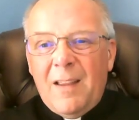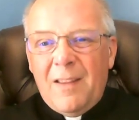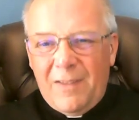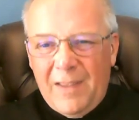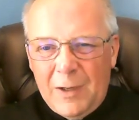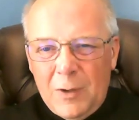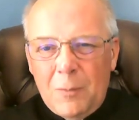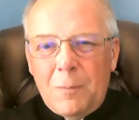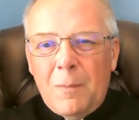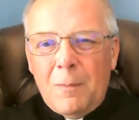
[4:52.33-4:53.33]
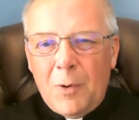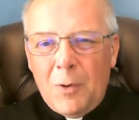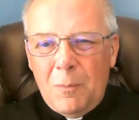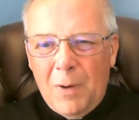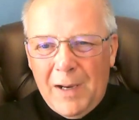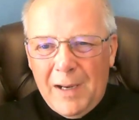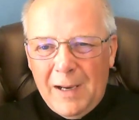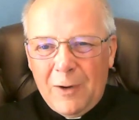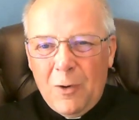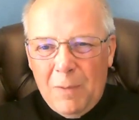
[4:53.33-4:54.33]
Thank you. Goodbye, and
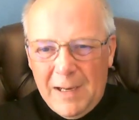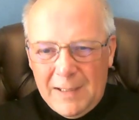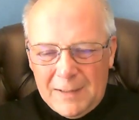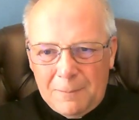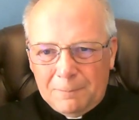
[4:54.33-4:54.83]
God bless.